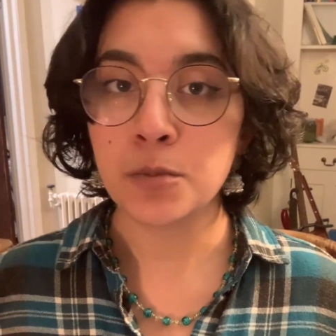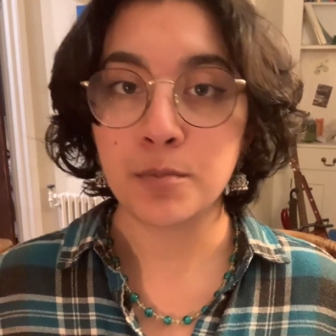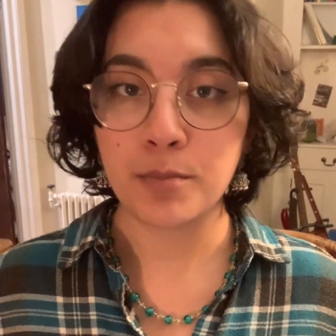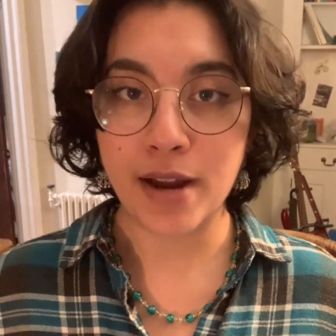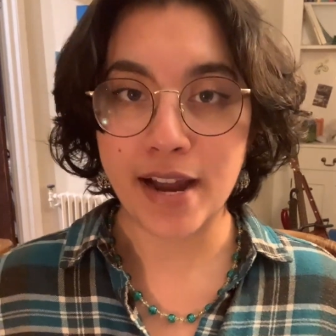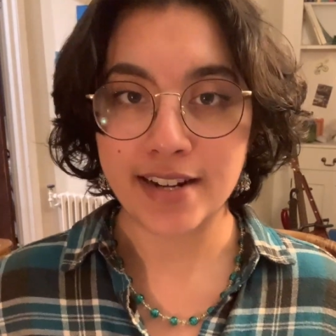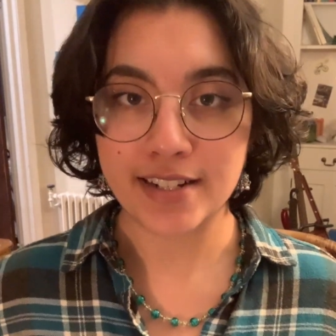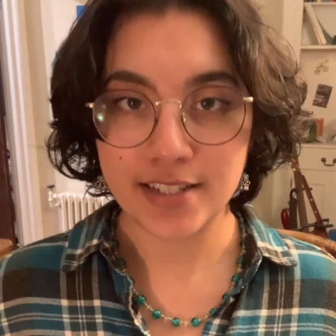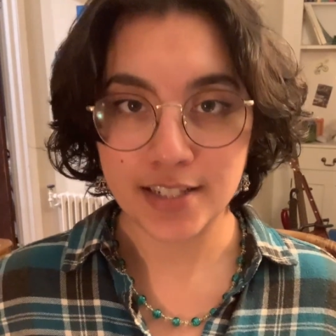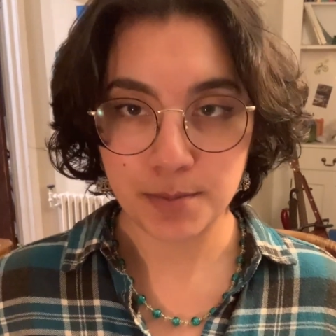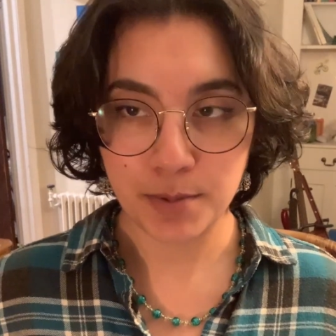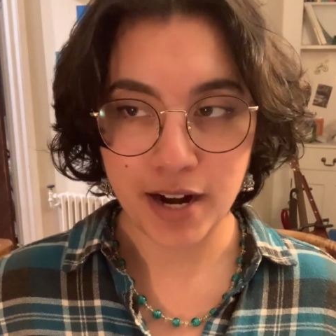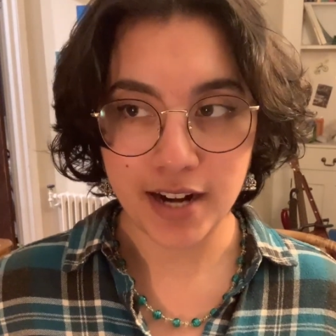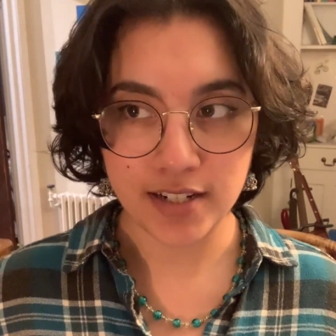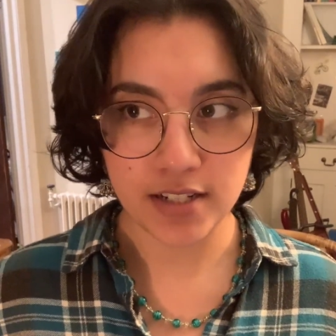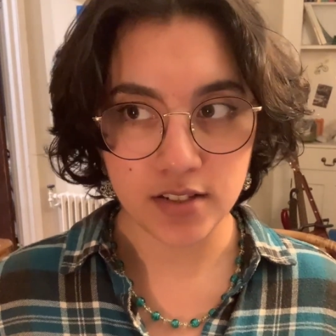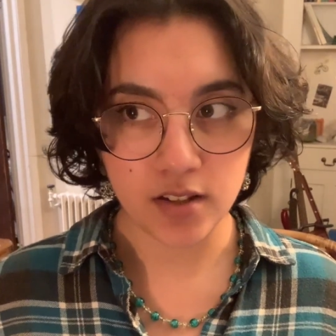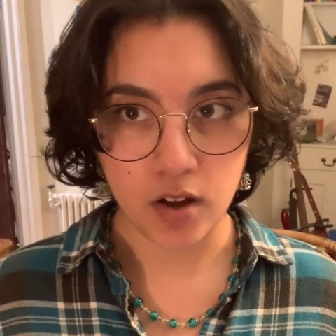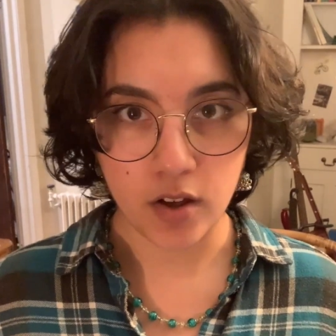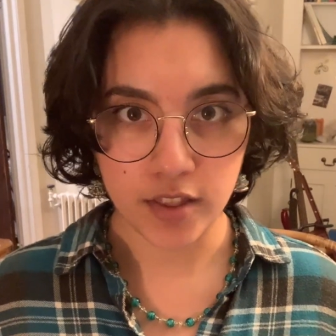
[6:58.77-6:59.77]
Practice,
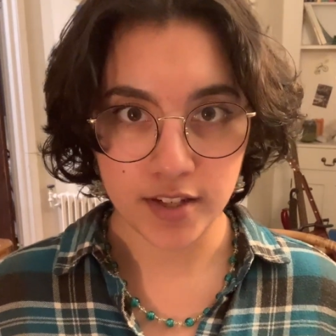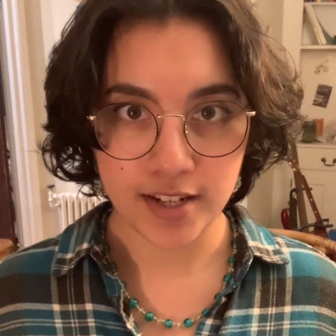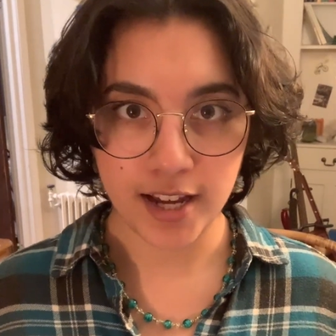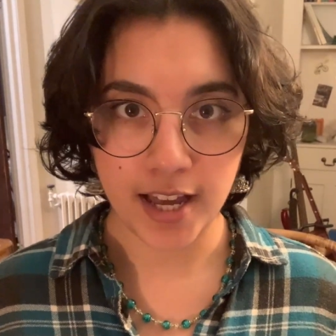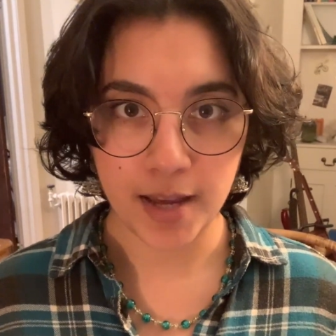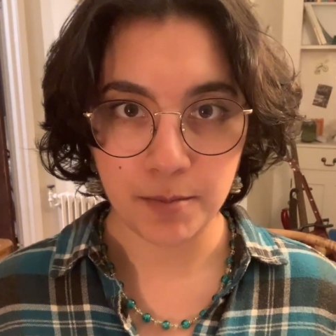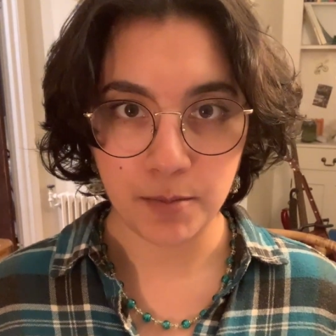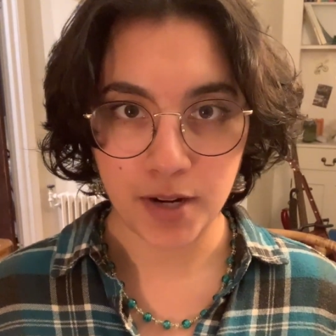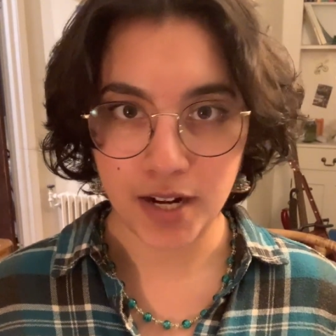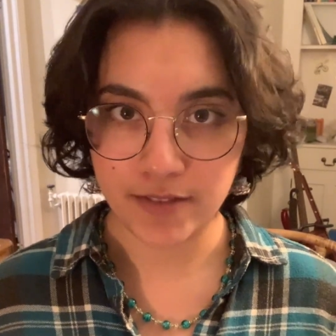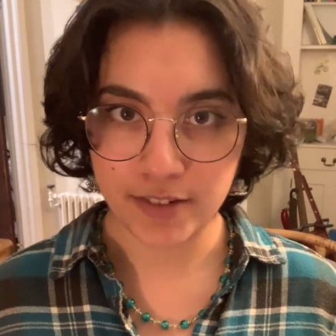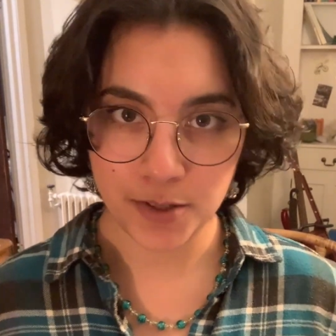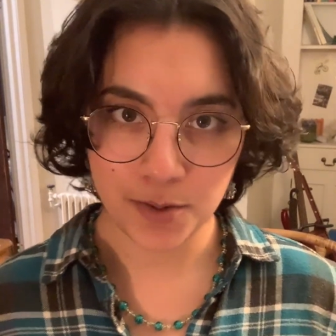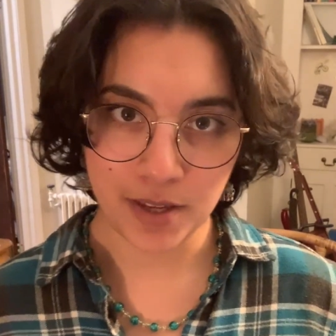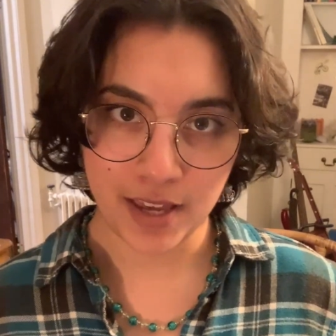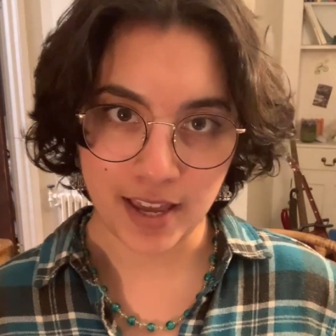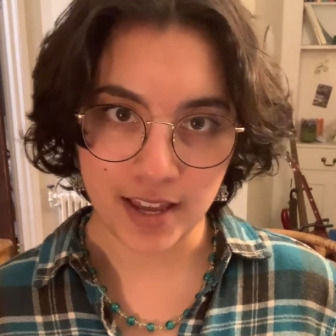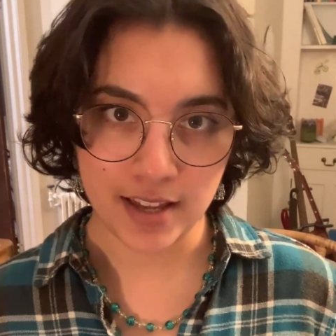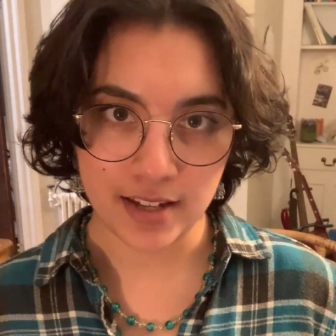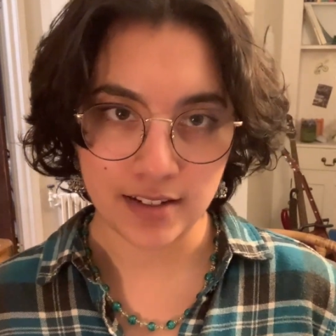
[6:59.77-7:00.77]
practice all the time, whenever you
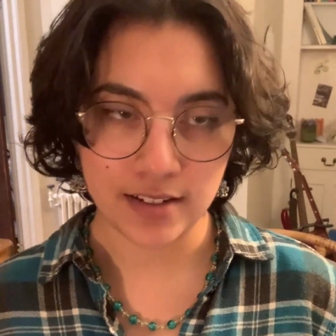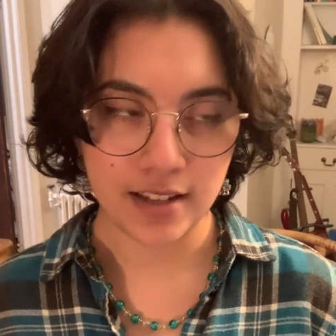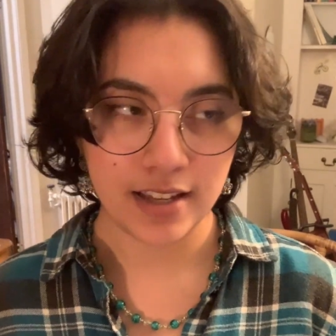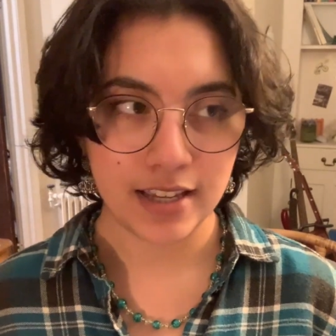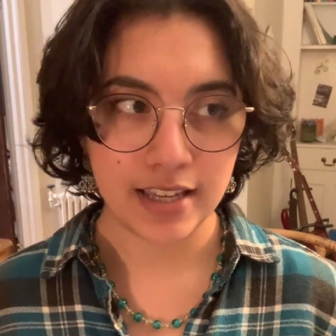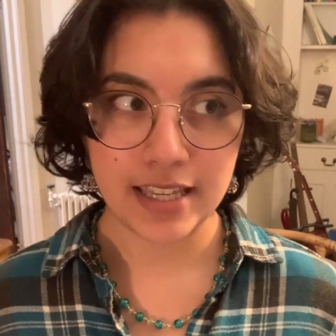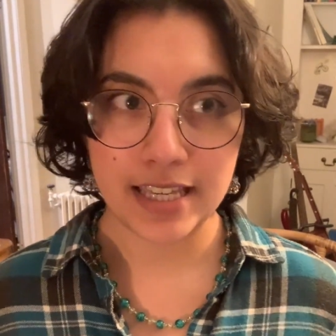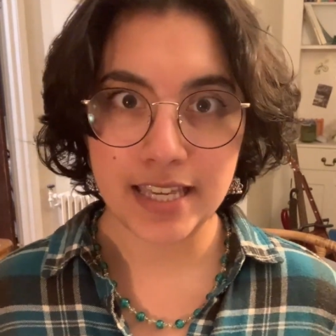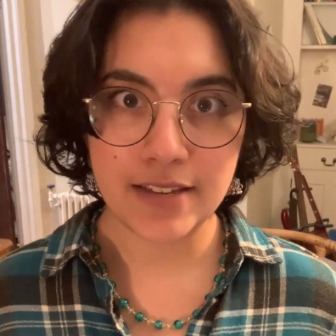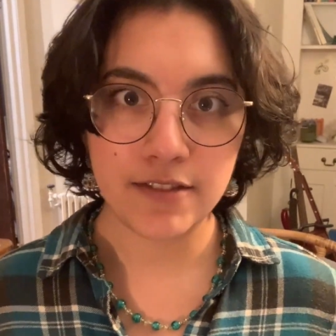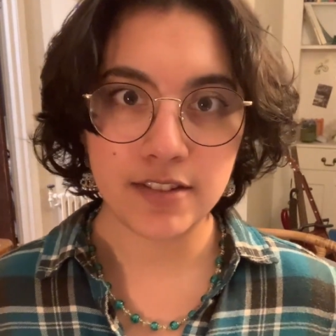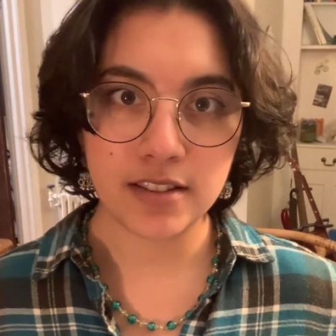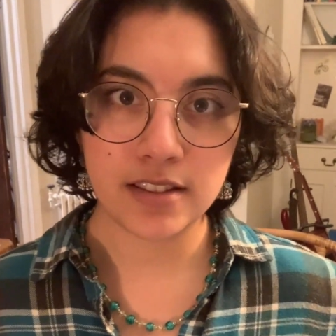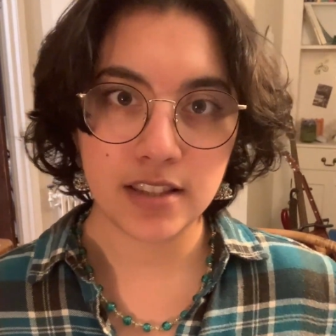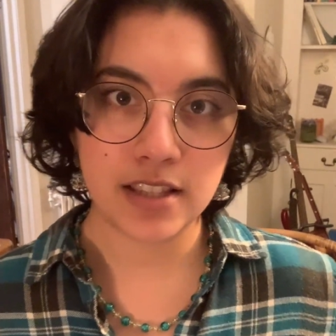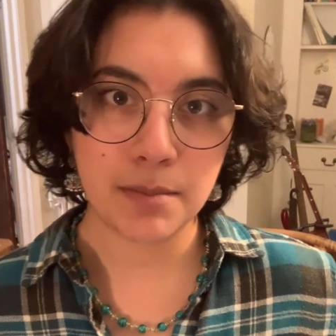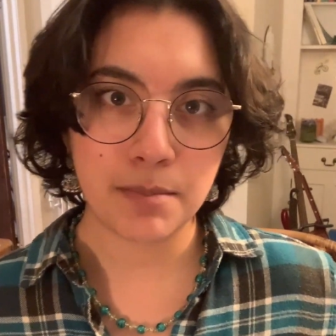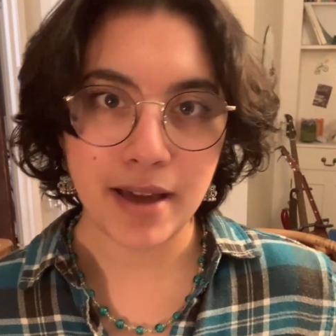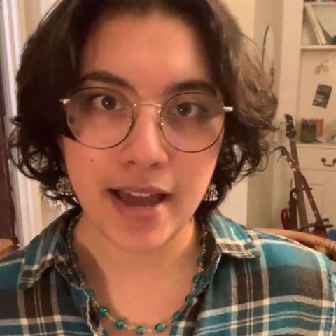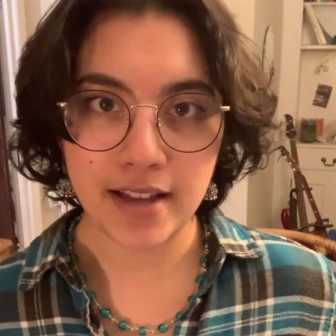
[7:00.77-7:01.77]
can, even
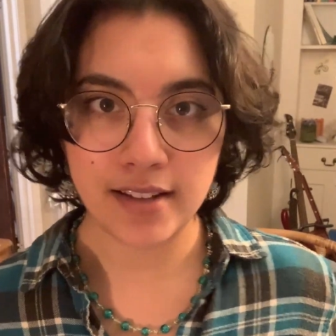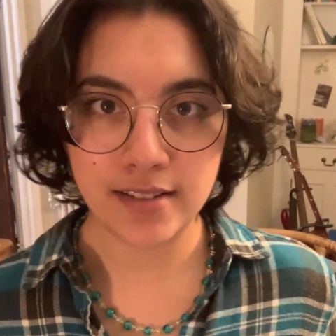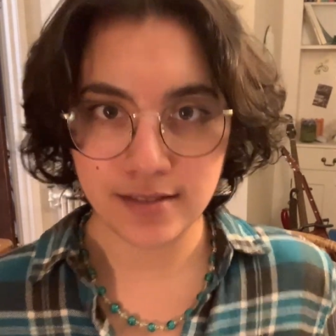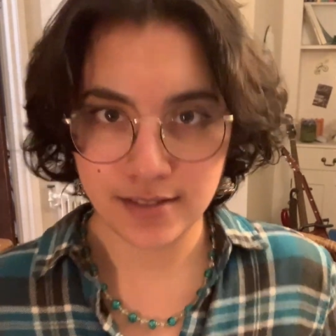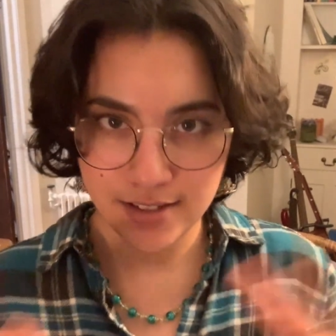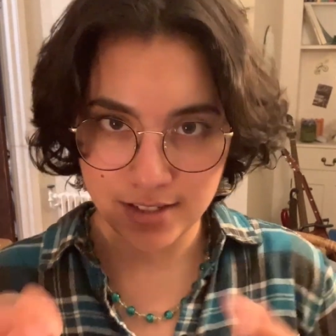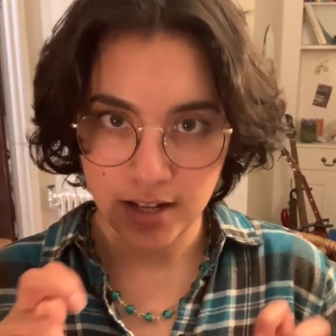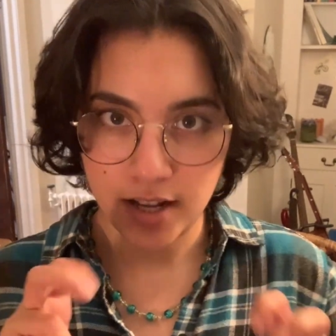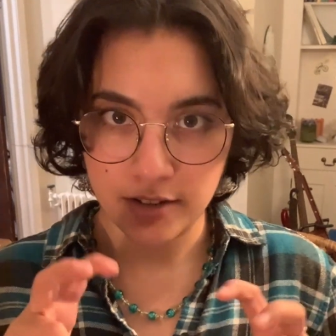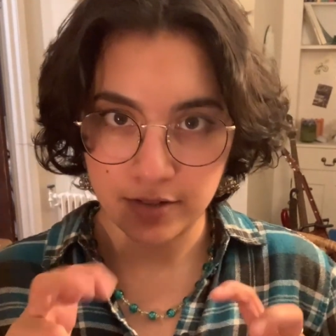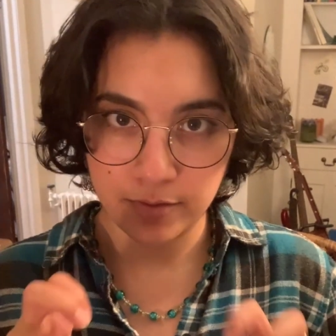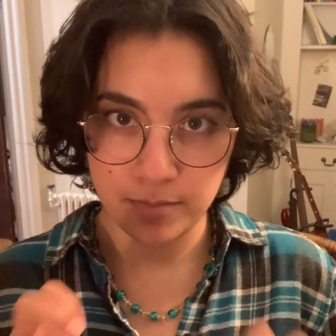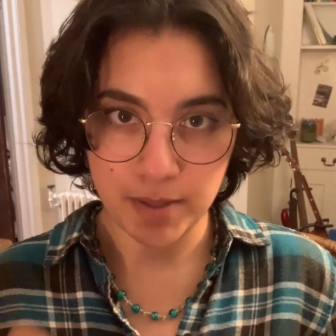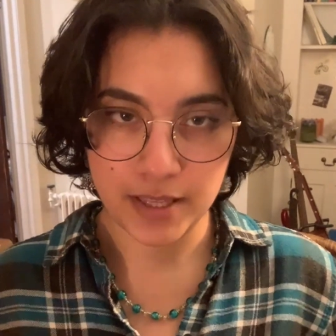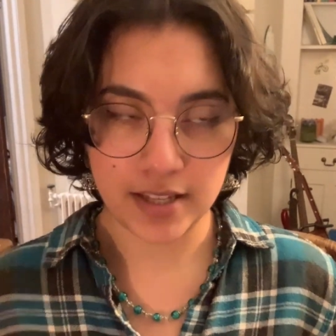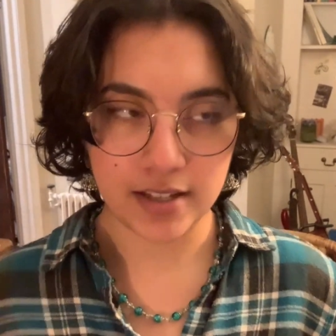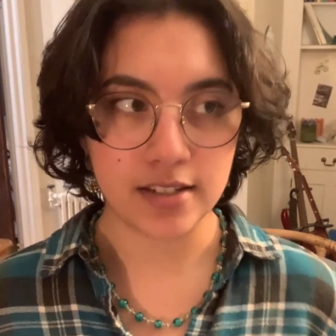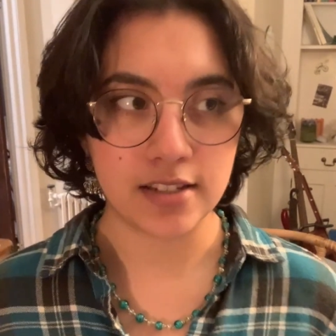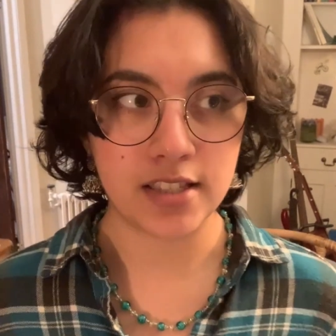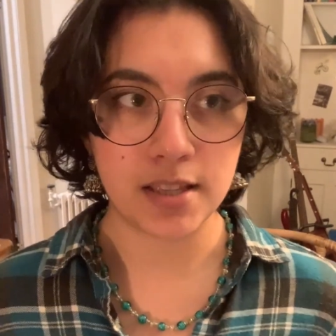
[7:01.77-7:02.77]
the bad stuff,
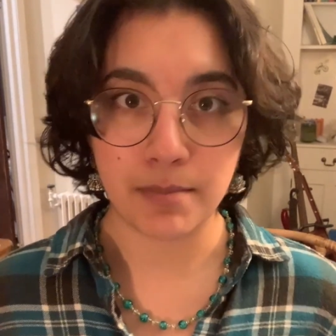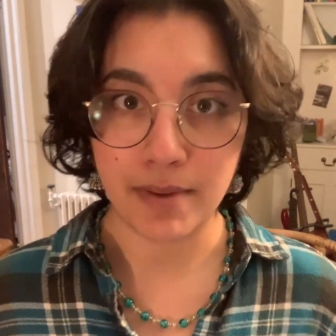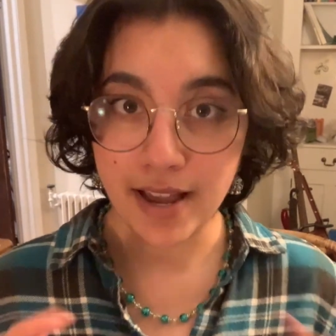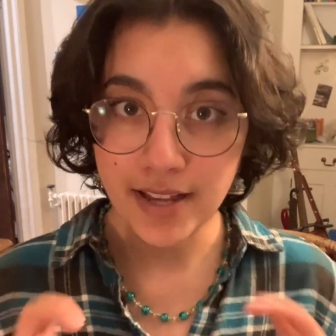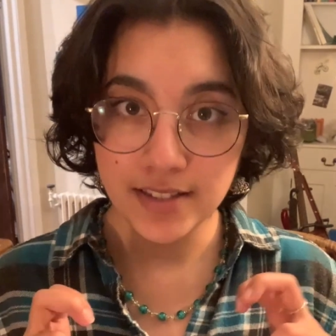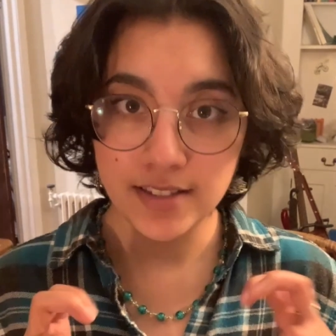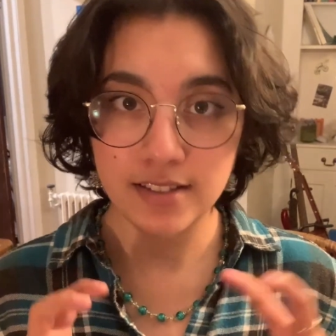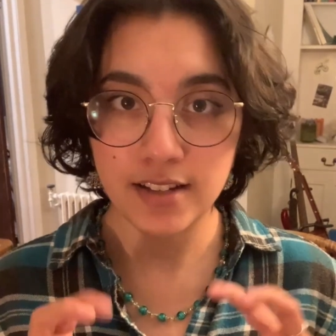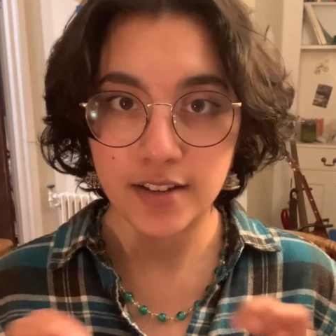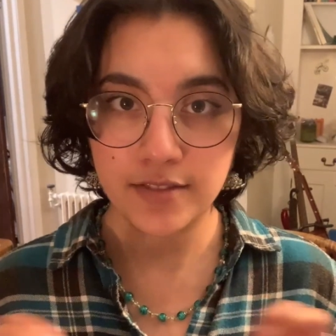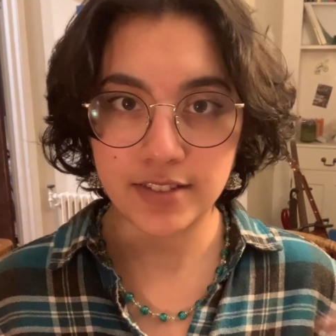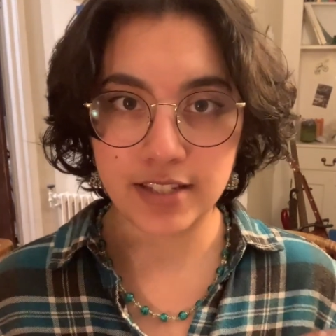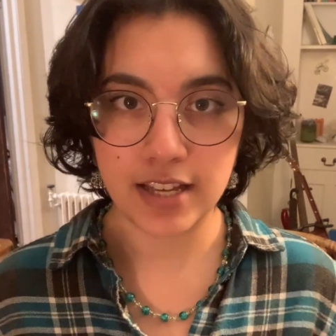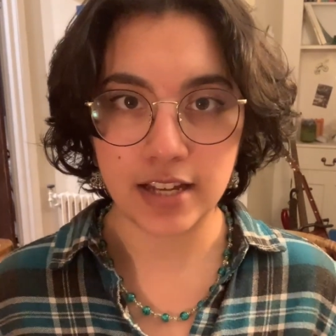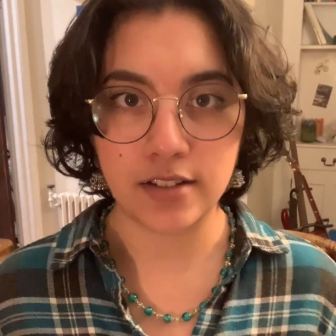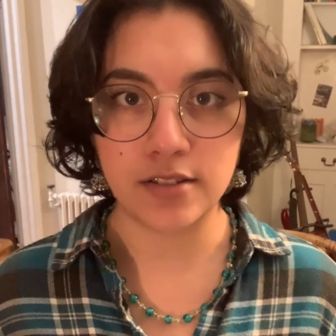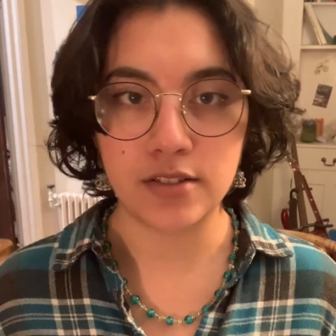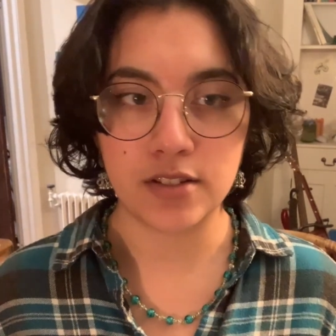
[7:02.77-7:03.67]
because the bad stuff tells